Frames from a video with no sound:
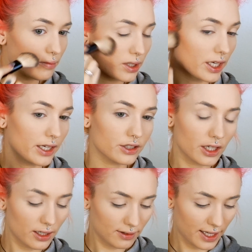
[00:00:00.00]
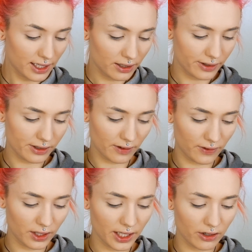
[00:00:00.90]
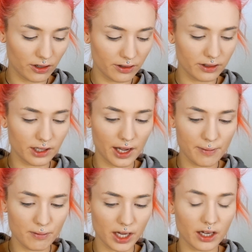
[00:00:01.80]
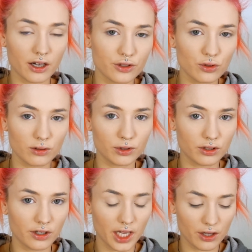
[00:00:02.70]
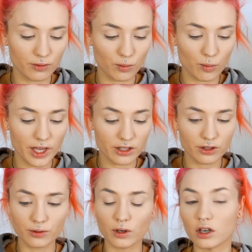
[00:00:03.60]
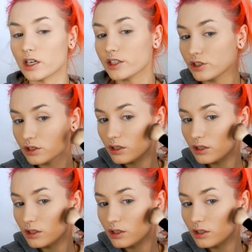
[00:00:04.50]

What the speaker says: But I actually kind of like it because I feel like all the time my contour will turn out way too harsh.